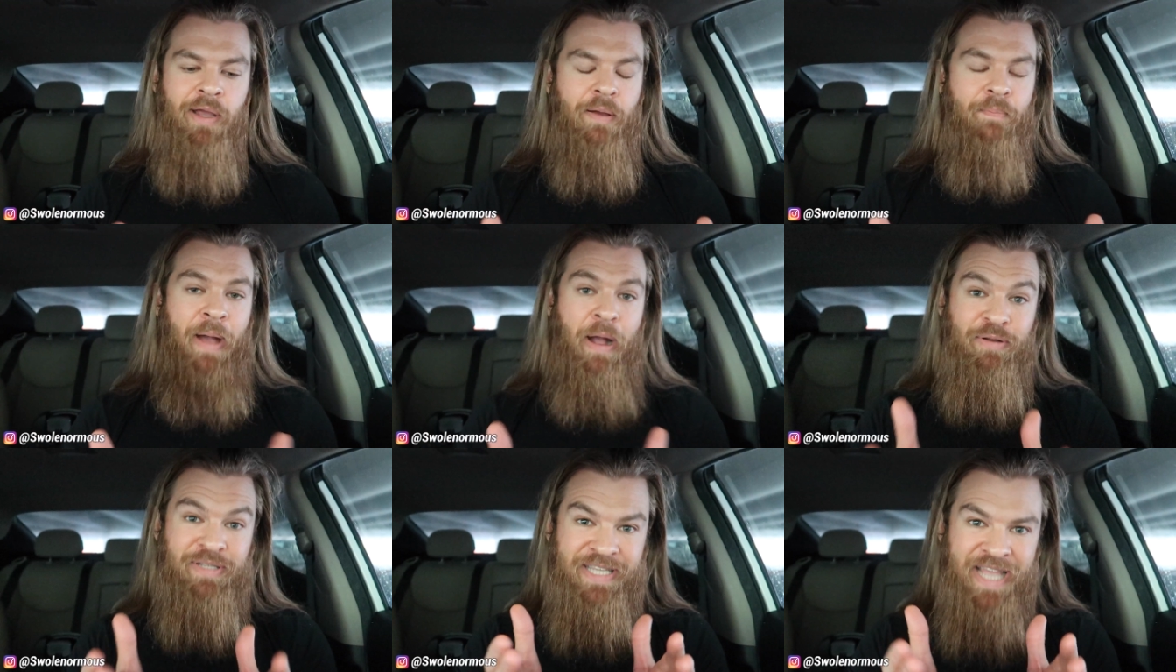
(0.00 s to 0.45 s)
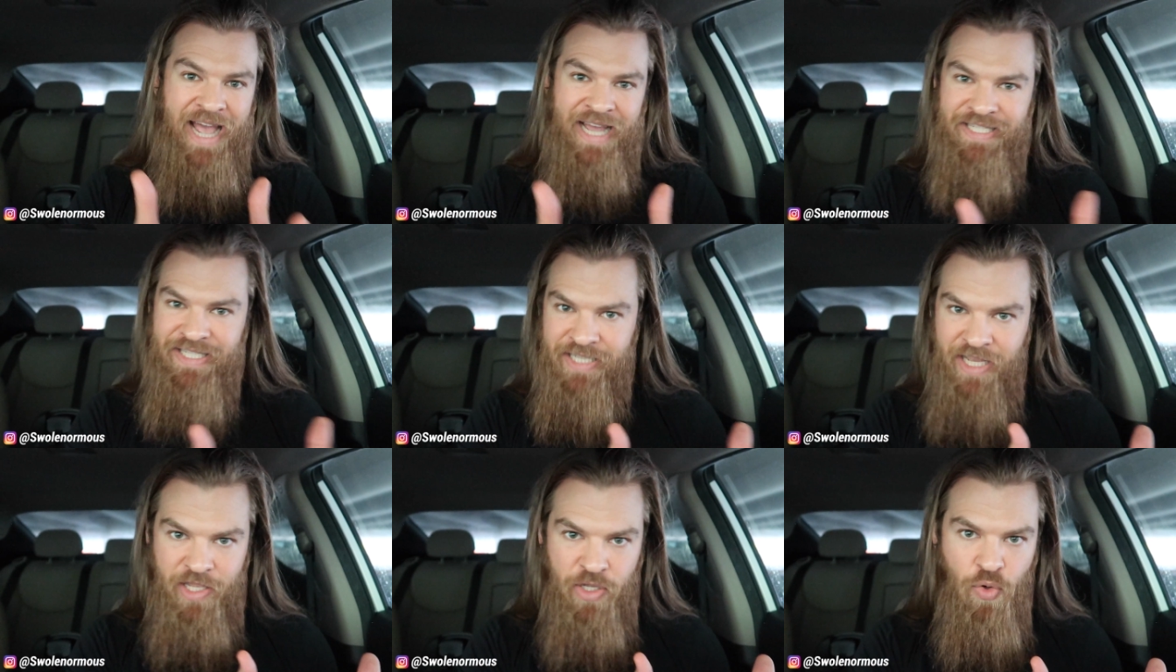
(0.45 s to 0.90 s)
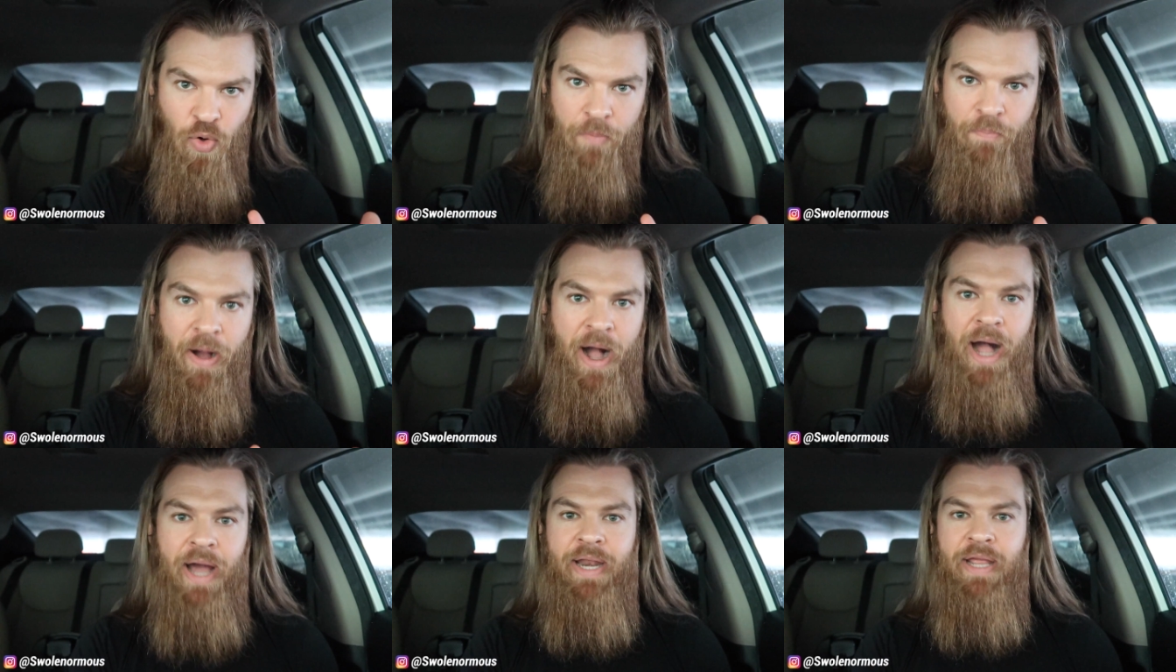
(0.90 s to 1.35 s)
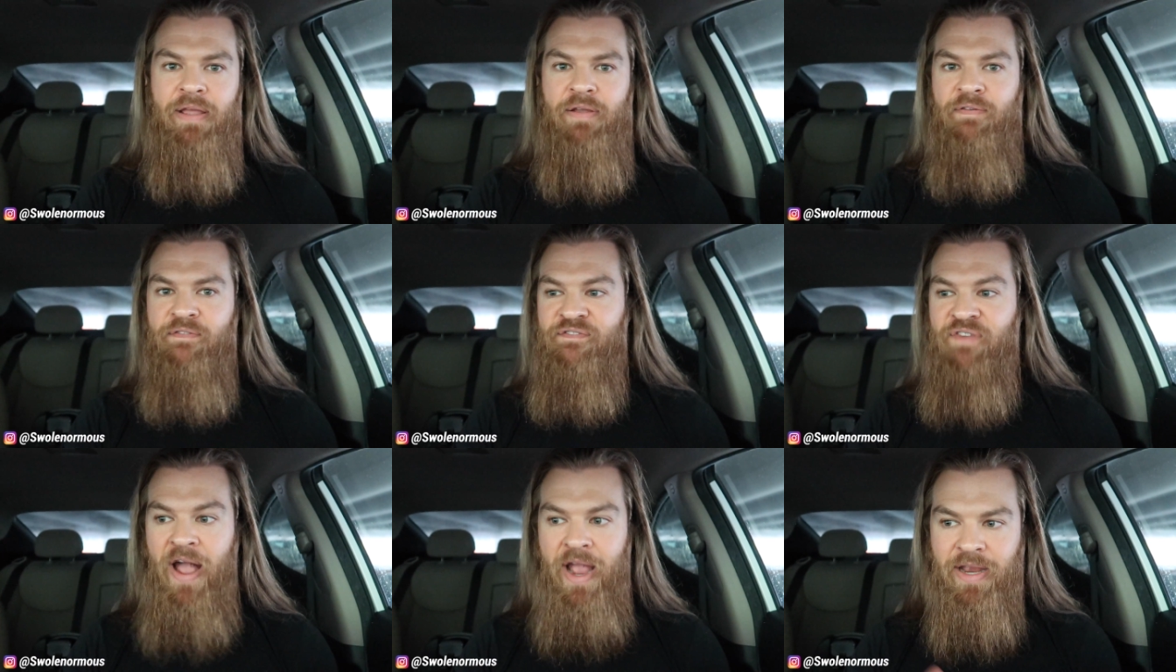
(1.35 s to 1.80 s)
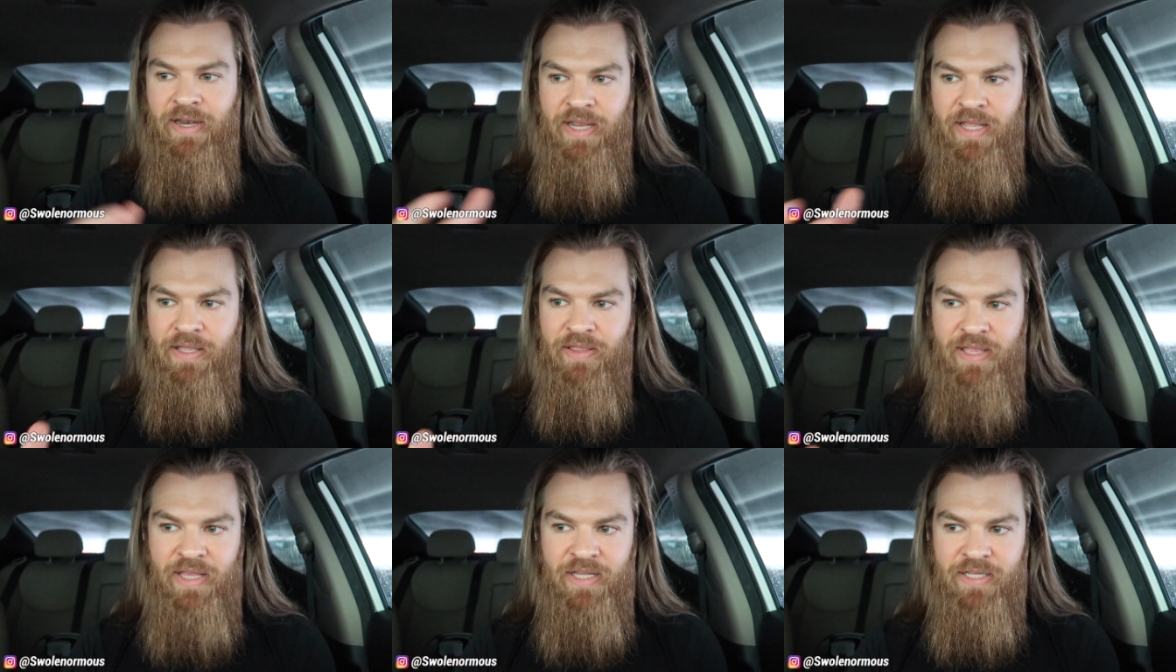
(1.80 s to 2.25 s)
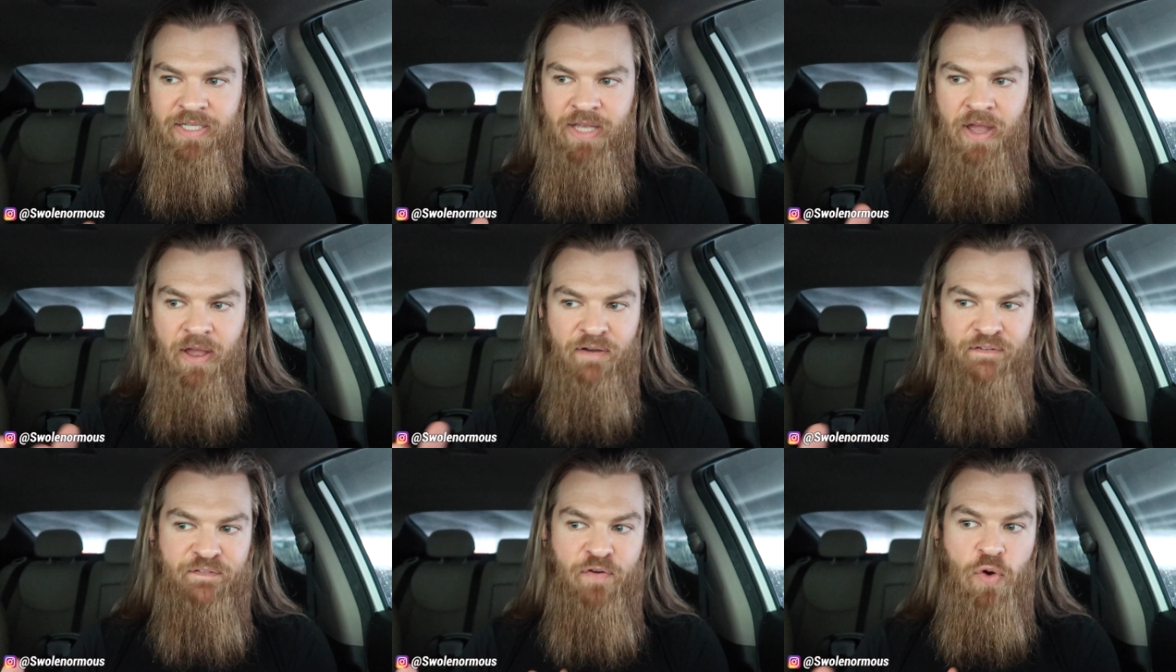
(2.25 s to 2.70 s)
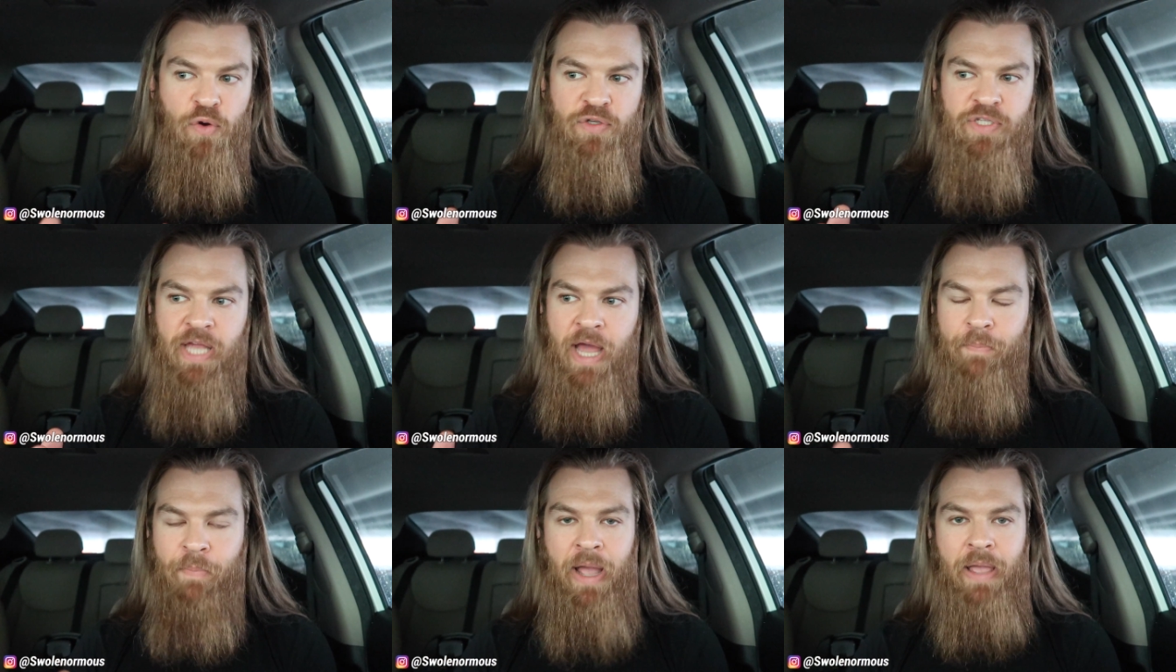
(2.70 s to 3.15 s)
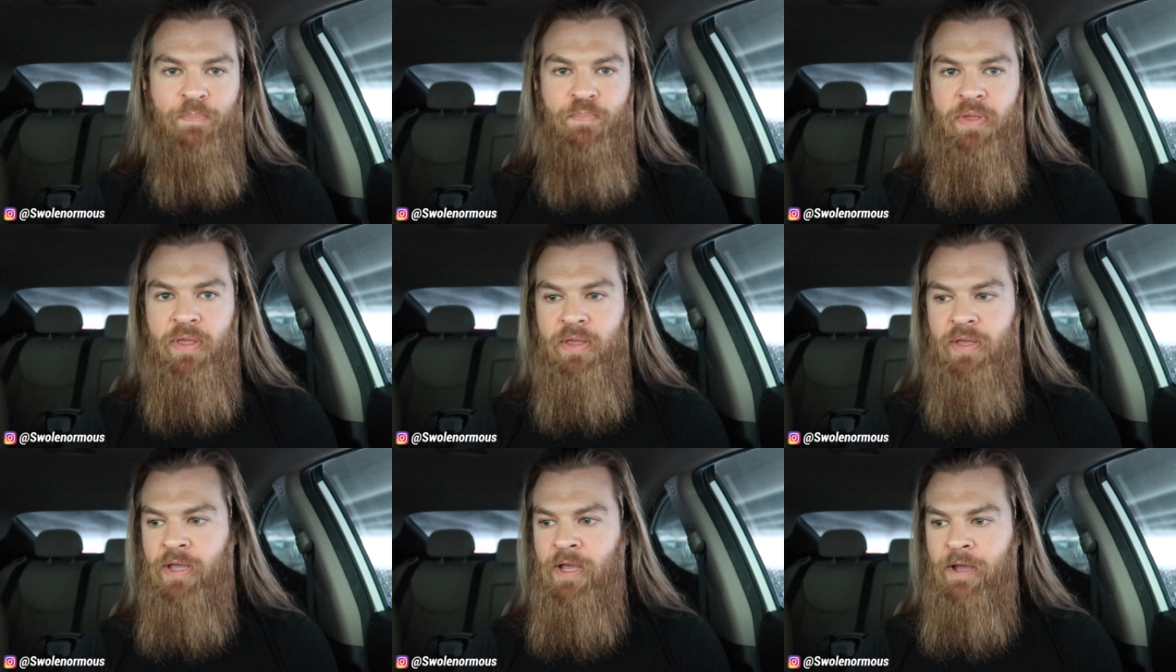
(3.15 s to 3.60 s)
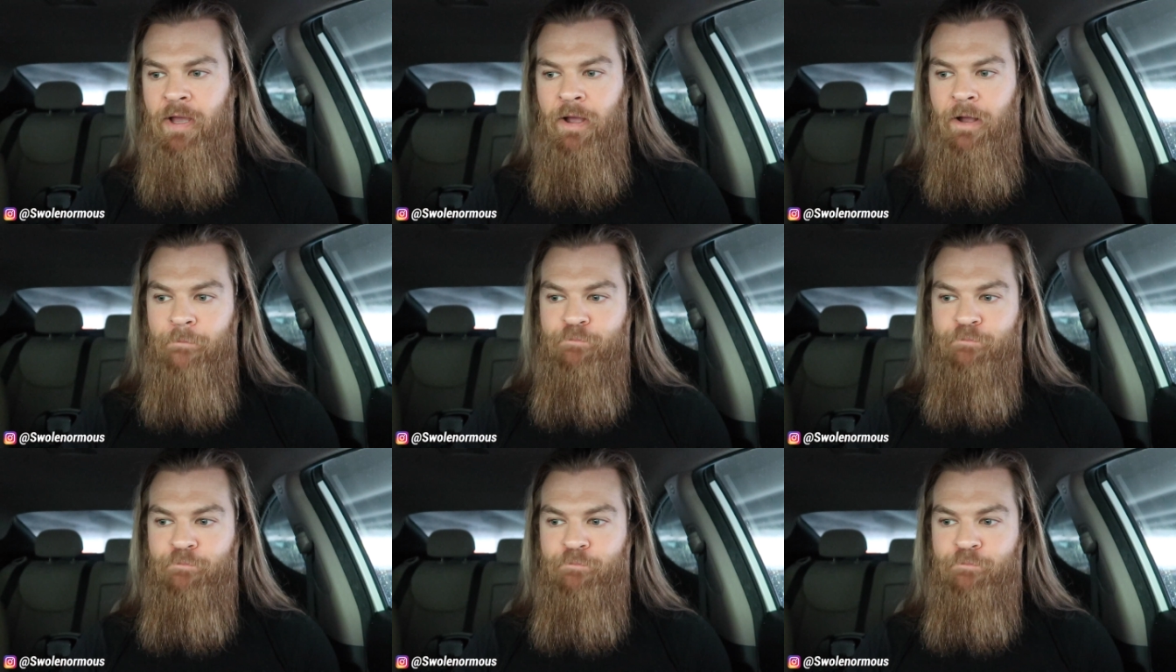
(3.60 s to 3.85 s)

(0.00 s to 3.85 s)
about testing your body, finding these foods that might be